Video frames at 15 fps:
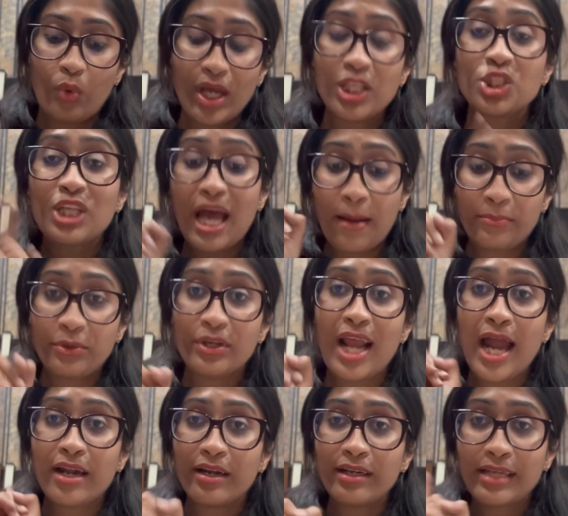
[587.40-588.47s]
chapter
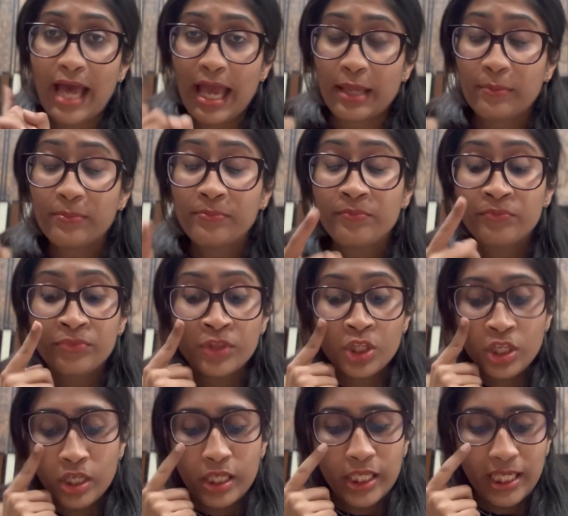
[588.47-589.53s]
at a time,
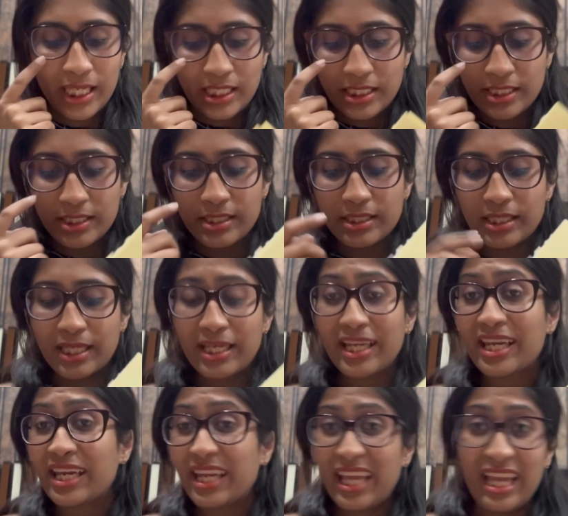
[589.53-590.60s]
it's
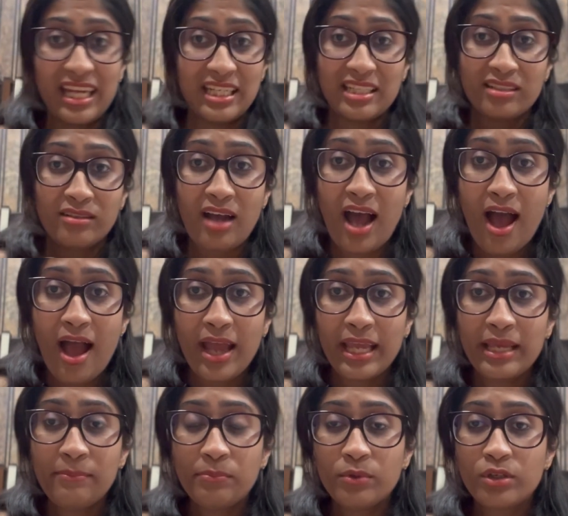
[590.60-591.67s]
great.
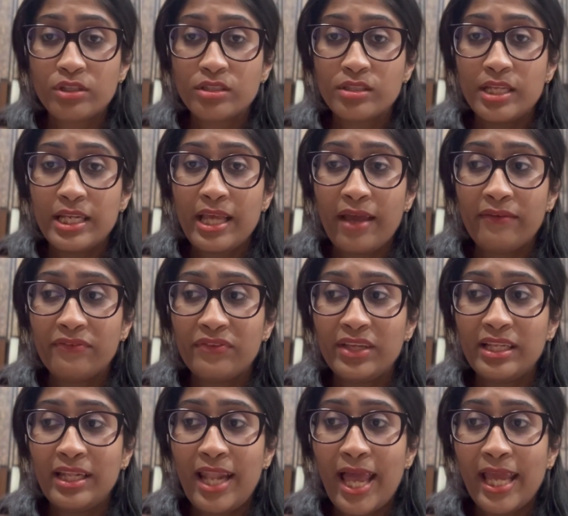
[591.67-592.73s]
I
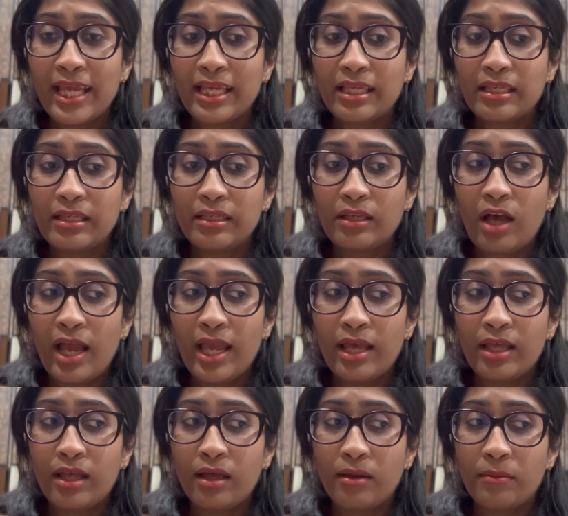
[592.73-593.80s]
feel like
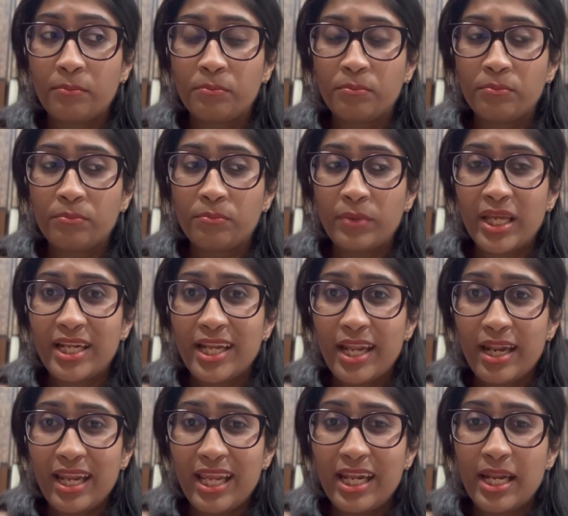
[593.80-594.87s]

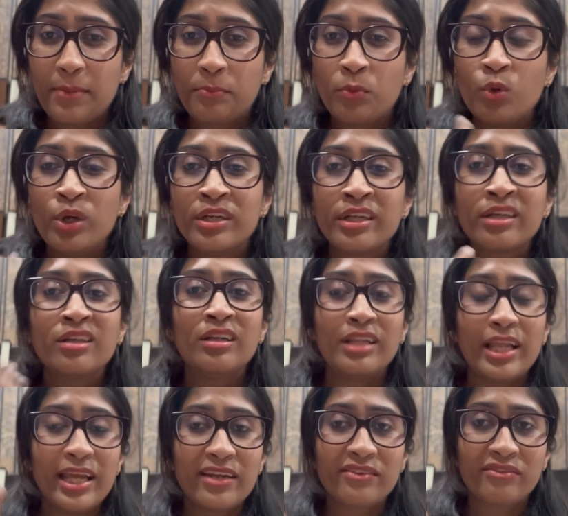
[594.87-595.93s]
in a political
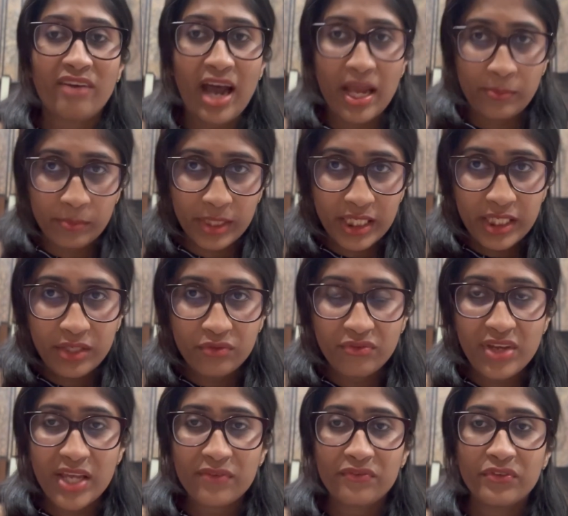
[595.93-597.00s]
environment where